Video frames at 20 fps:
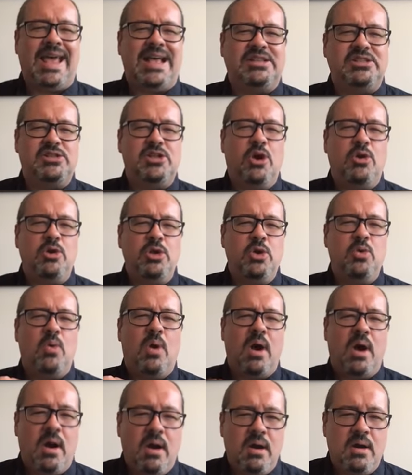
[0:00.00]
as though you
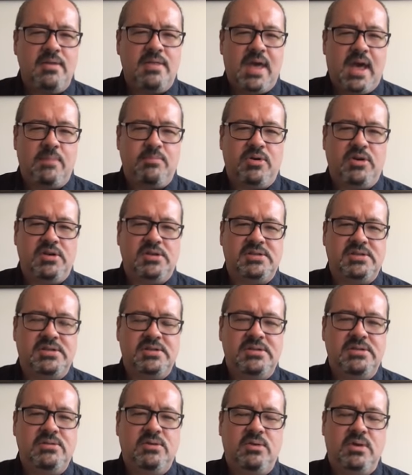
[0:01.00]
are that
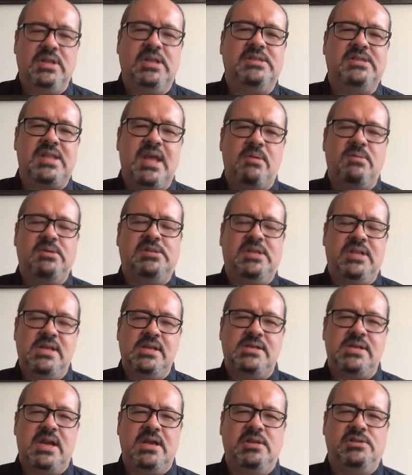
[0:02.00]
person, or at least that was the
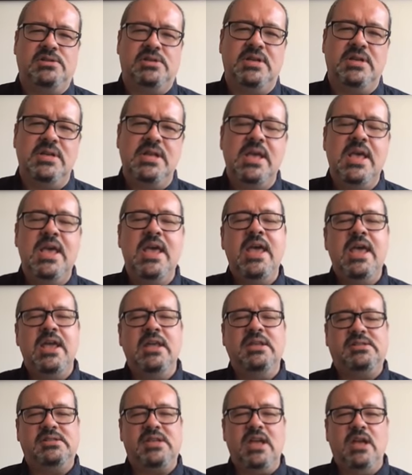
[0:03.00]
intention.
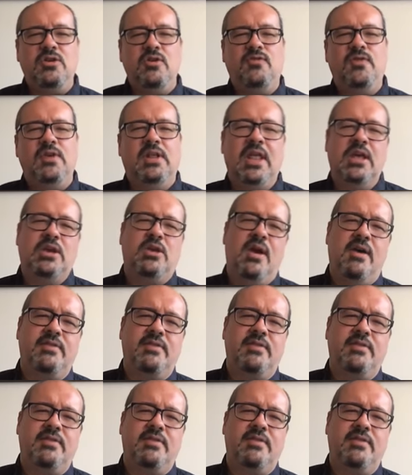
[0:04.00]
Instead, you feel like you